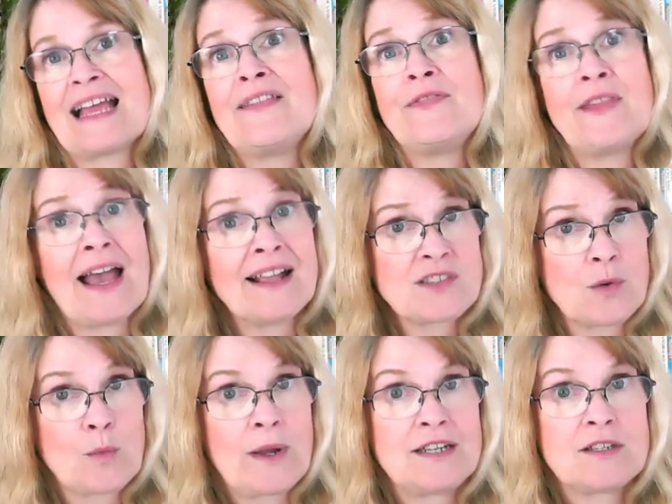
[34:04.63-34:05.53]
And that's
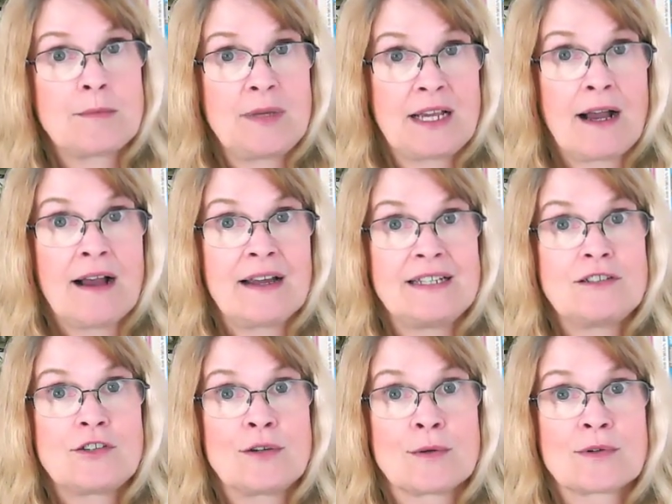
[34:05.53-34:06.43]
a way to be
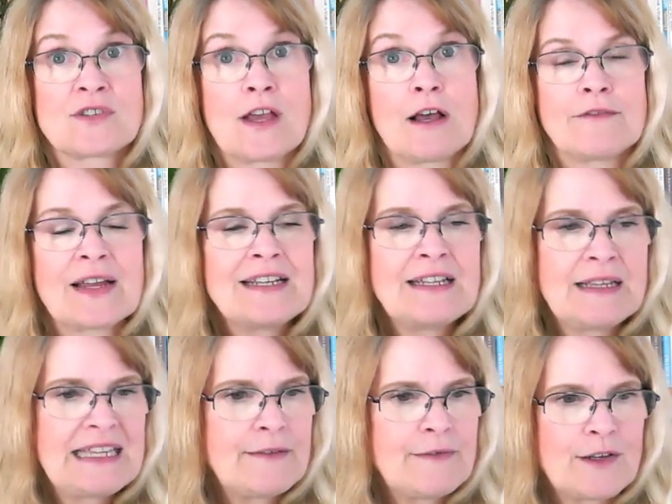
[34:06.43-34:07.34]
kind to yourself. And
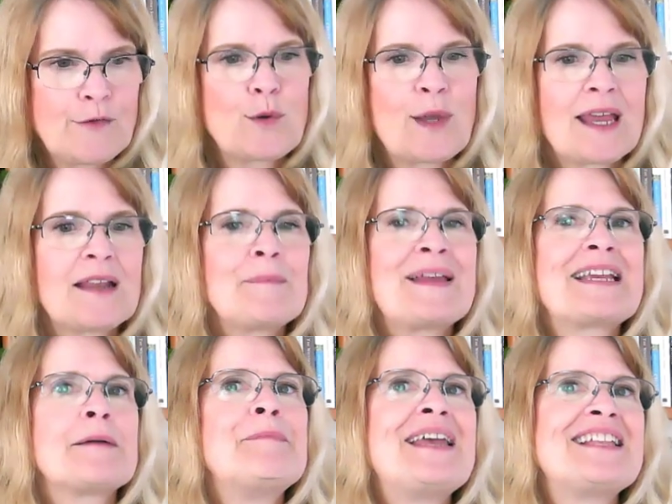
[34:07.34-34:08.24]
even if you can't
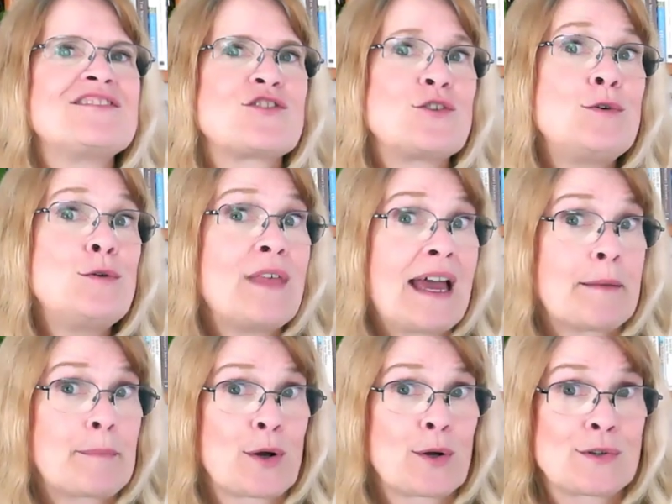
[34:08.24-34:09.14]
make amends to
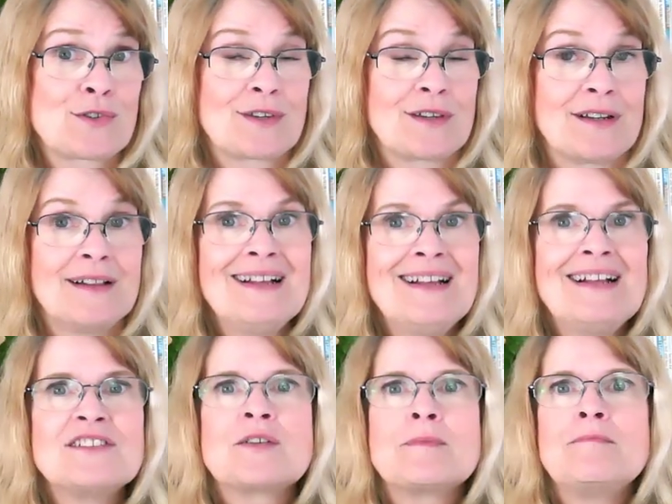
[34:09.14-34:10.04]
that person,
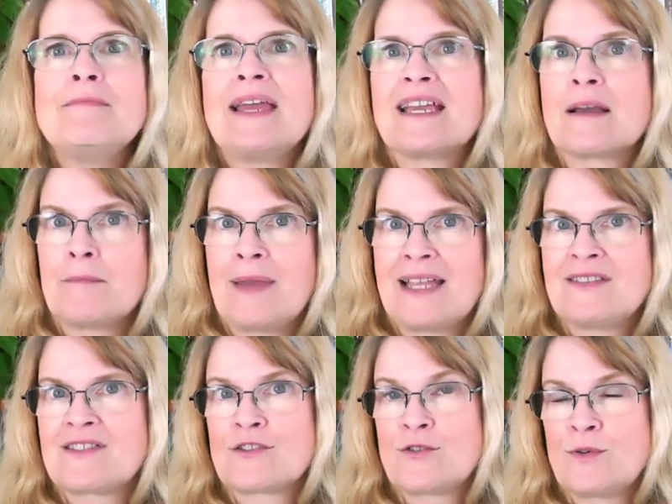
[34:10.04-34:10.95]
to make
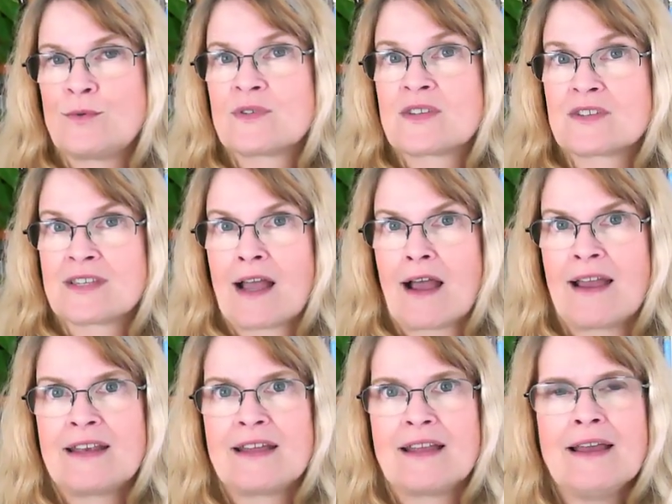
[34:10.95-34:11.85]
amends to
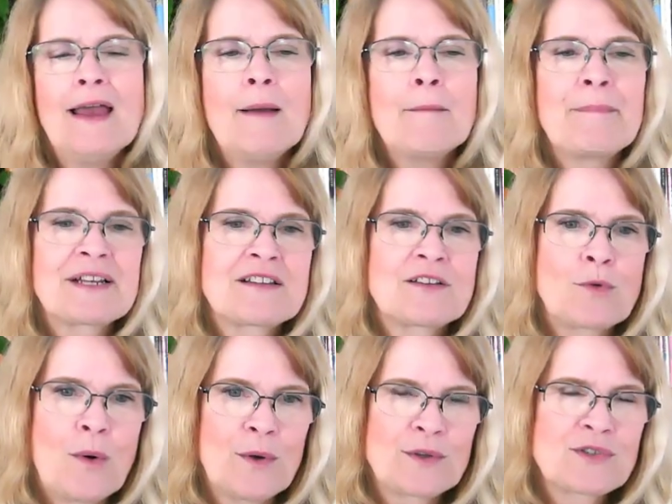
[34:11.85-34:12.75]
society, but
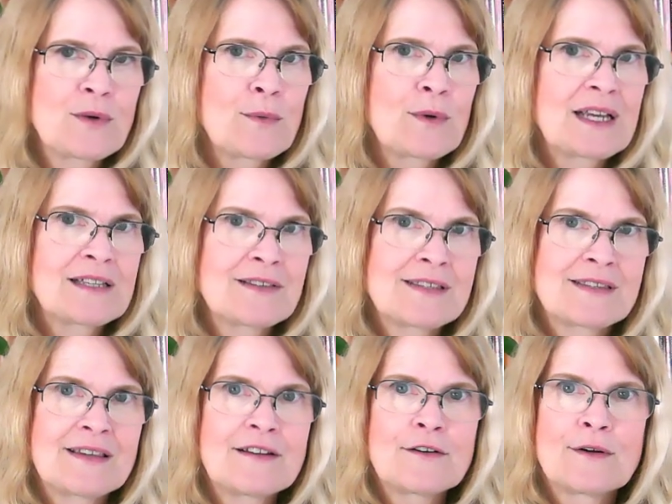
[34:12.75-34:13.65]
to also
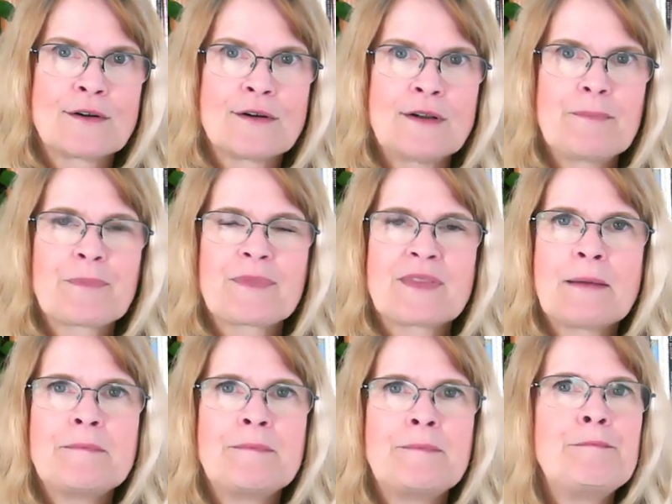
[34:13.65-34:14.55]
consider
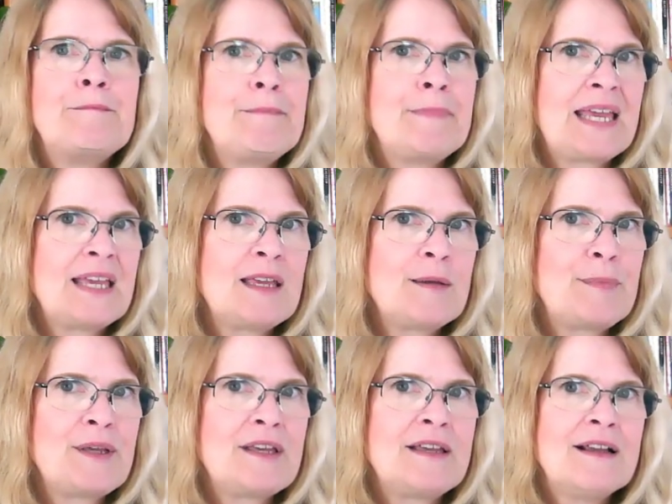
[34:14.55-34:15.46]
that
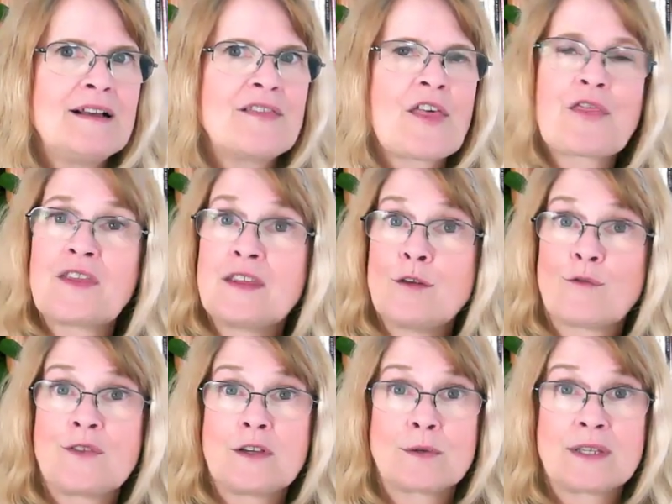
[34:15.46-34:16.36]
maybe the thing you
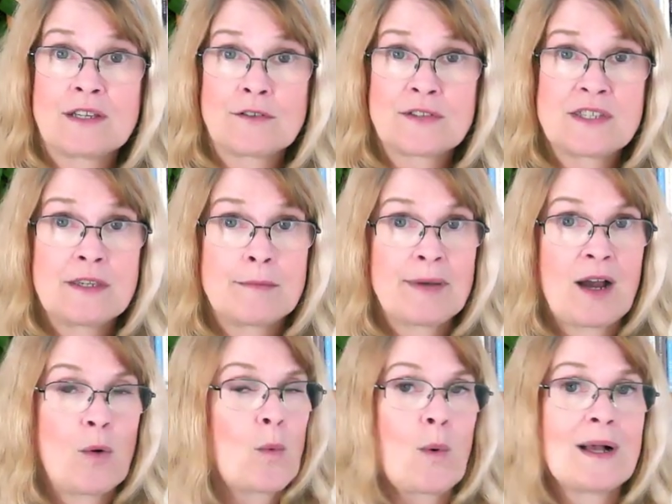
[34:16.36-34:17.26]
feel guilty
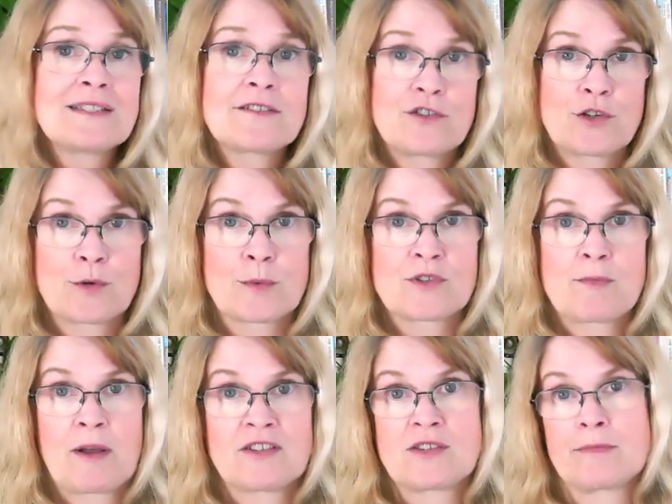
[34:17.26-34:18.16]
about wasn't your
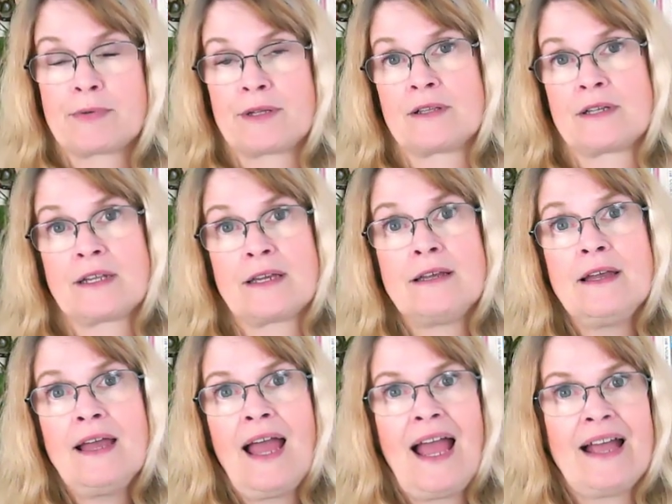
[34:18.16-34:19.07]
responsibility,
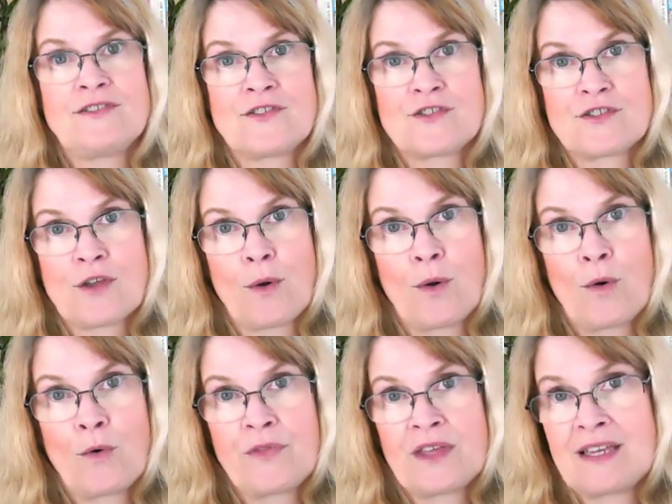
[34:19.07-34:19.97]
and
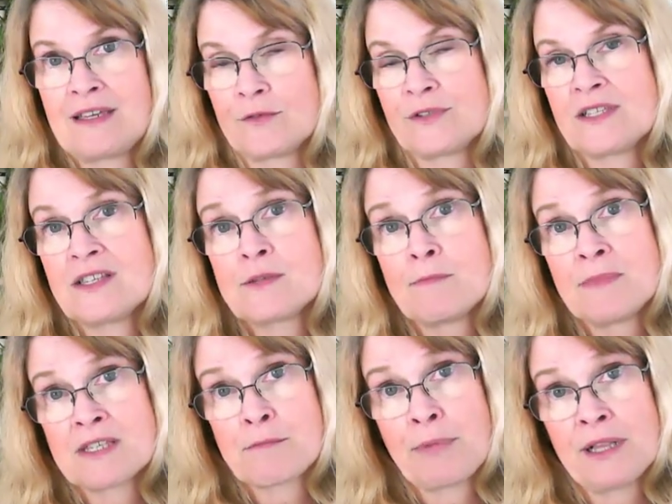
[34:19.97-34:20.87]
so the guilt is
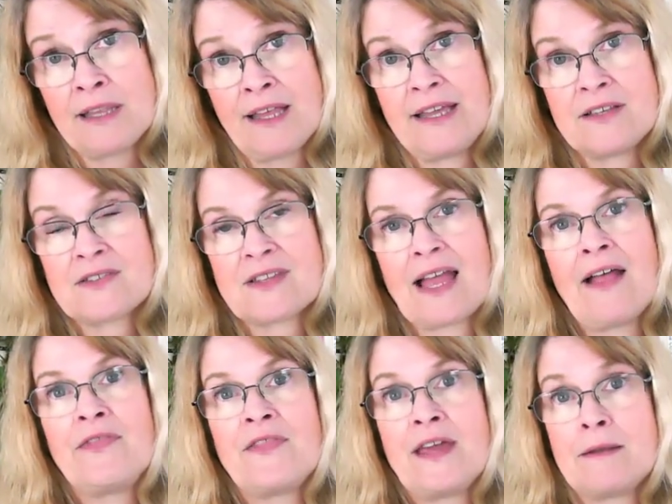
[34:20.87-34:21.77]
misplaced,
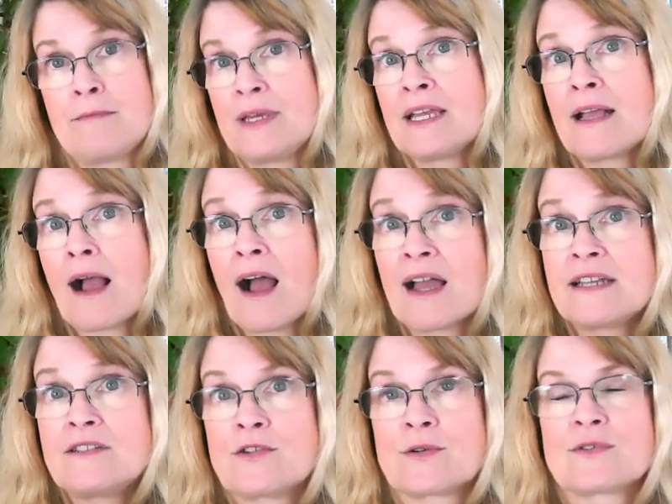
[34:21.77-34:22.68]
and then being
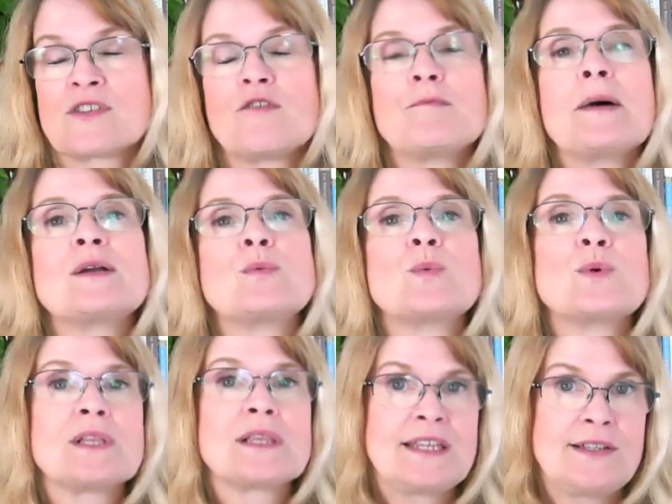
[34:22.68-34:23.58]
kind to yourself by
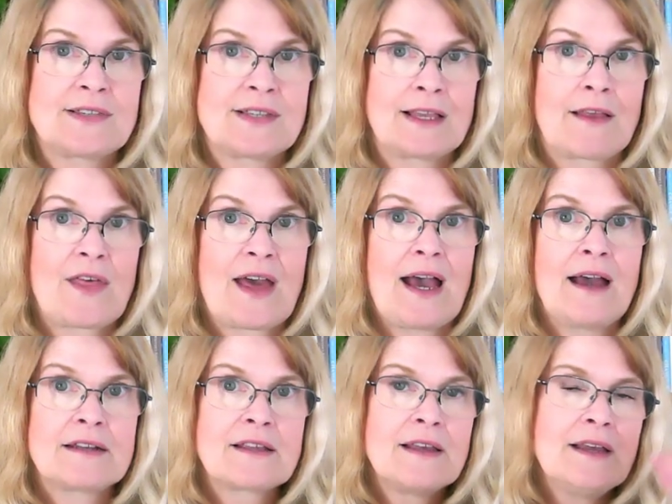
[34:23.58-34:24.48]
releasing
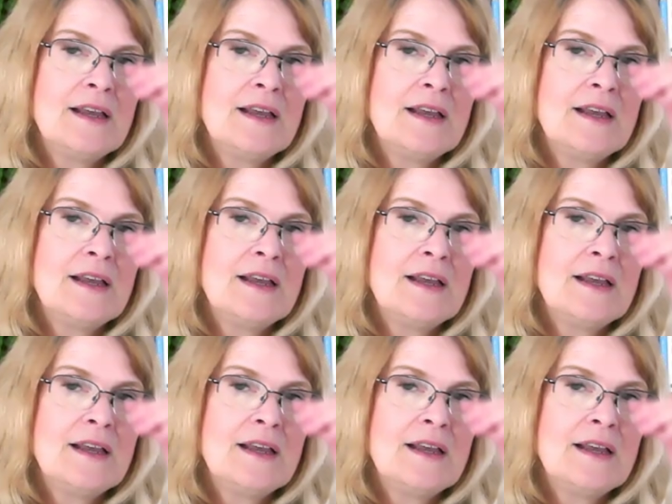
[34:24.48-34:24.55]
that.